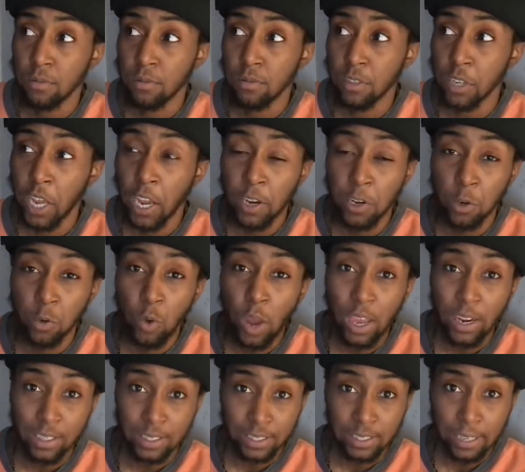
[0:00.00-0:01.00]
not knew how
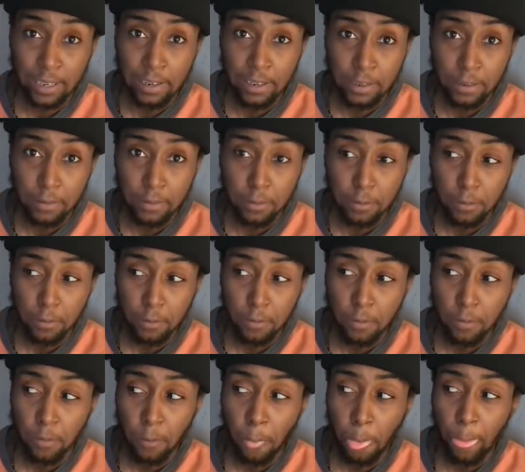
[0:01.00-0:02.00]
to stand
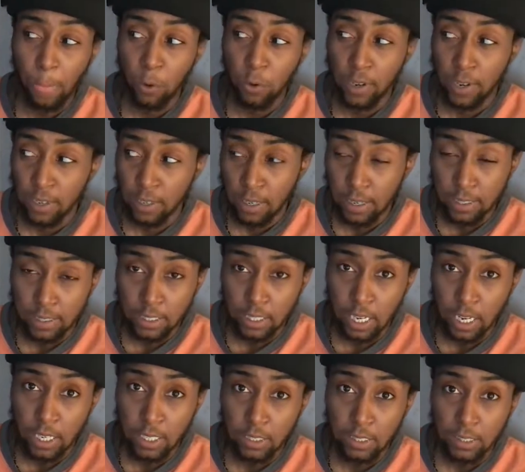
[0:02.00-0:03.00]
on inline
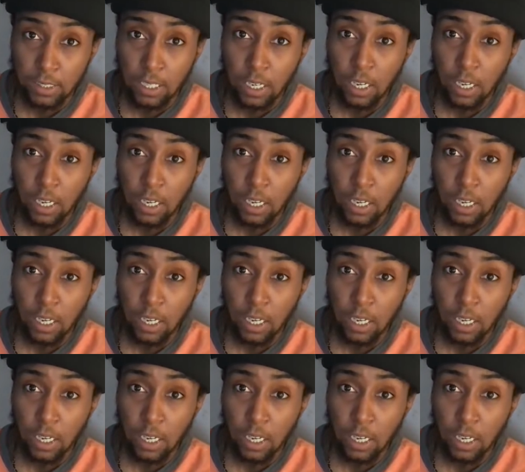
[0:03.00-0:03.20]
skates.